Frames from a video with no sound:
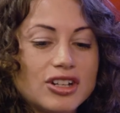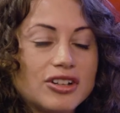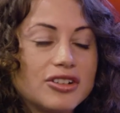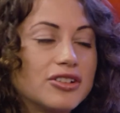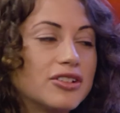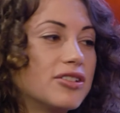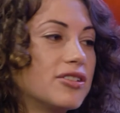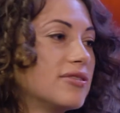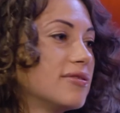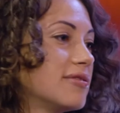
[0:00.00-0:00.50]

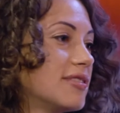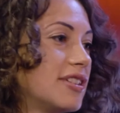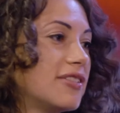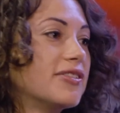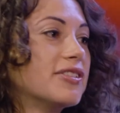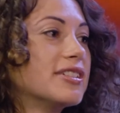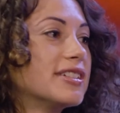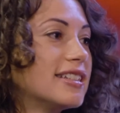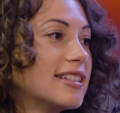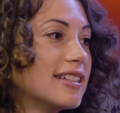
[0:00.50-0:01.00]
Gender
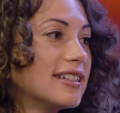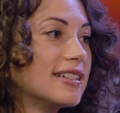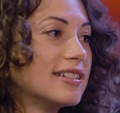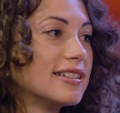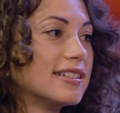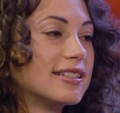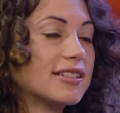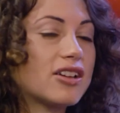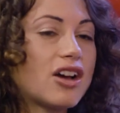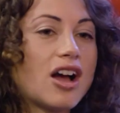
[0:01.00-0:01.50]

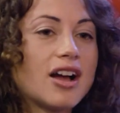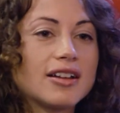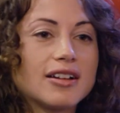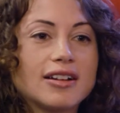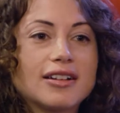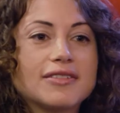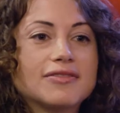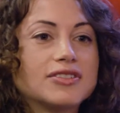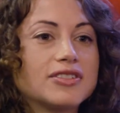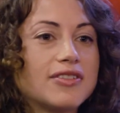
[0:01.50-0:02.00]
differences,
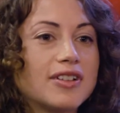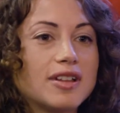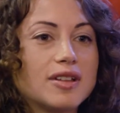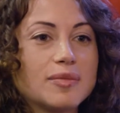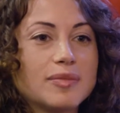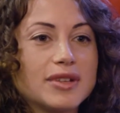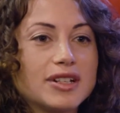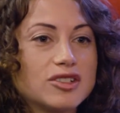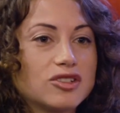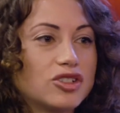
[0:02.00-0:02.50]
cognitive
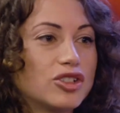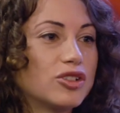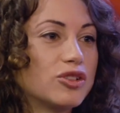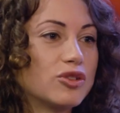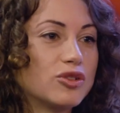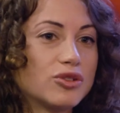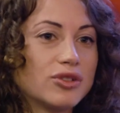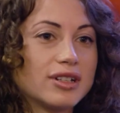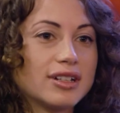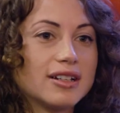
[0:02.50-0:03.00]
development in
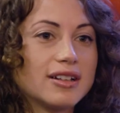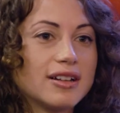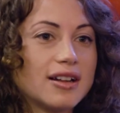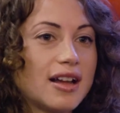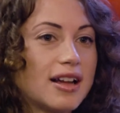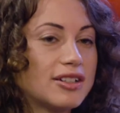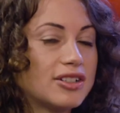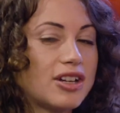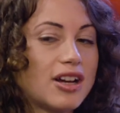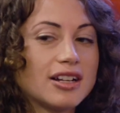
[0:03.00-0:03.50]
children.
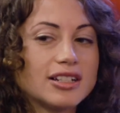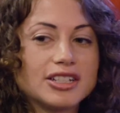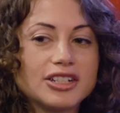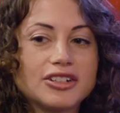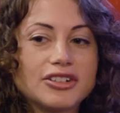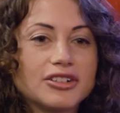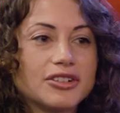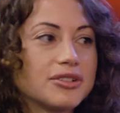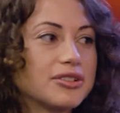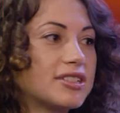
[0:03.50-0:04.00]
I talked to
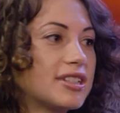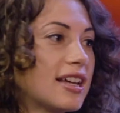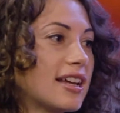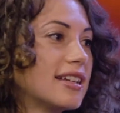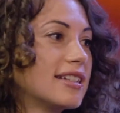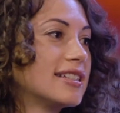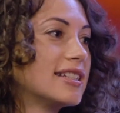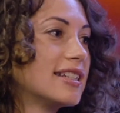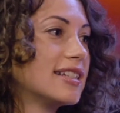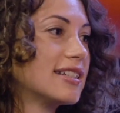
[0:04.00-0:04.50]

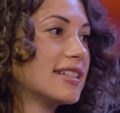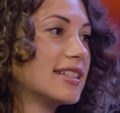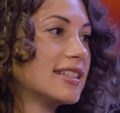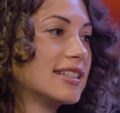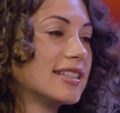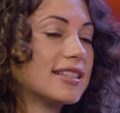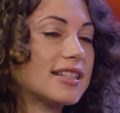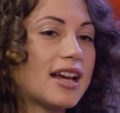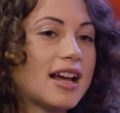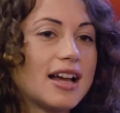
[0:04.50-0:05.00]

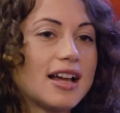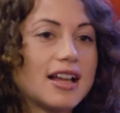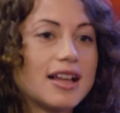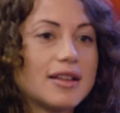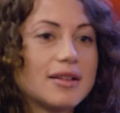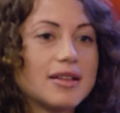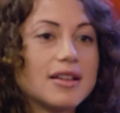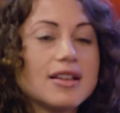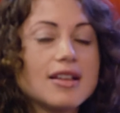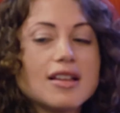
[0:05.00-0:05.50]
neuroscientists.
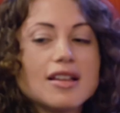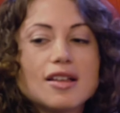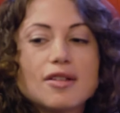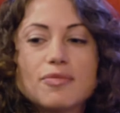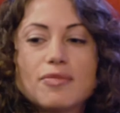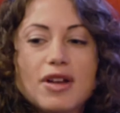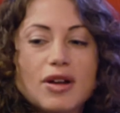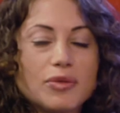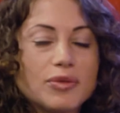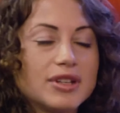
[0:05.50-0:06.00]
I
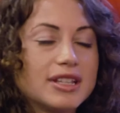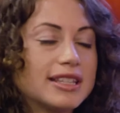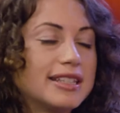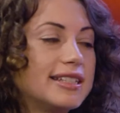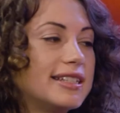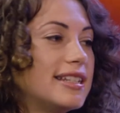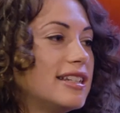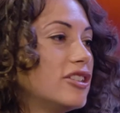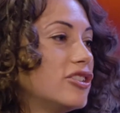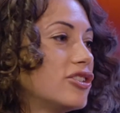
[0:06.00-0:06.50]
met
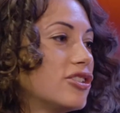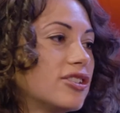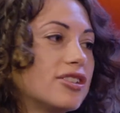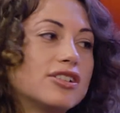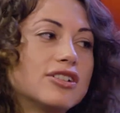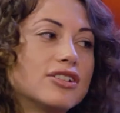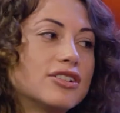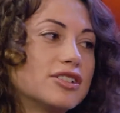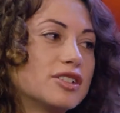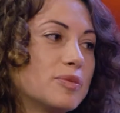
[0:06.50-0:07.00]
with
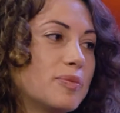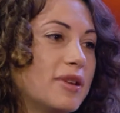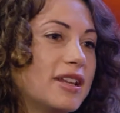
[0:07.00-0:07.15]
teachers,